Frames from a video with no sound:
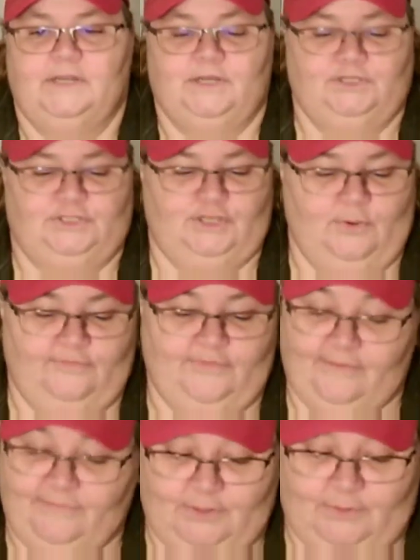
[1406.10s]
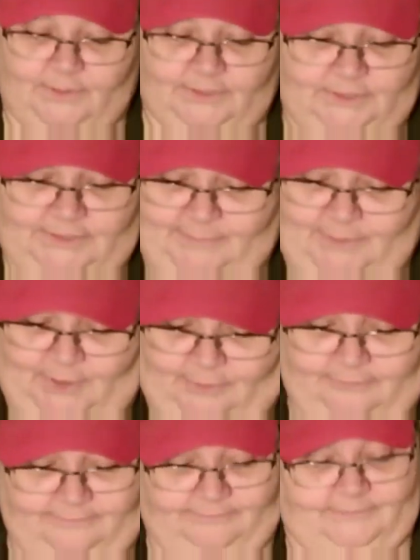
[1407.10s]
so if you have any questions, let me
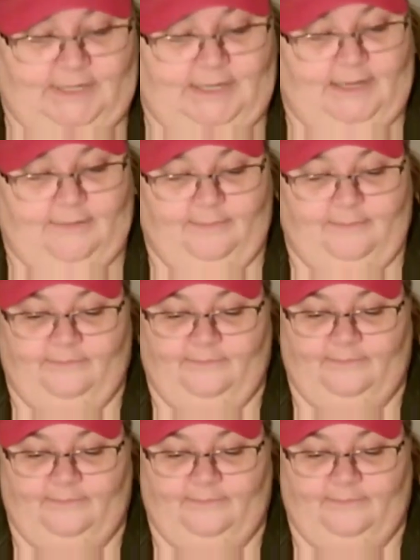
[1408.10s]
know. Um,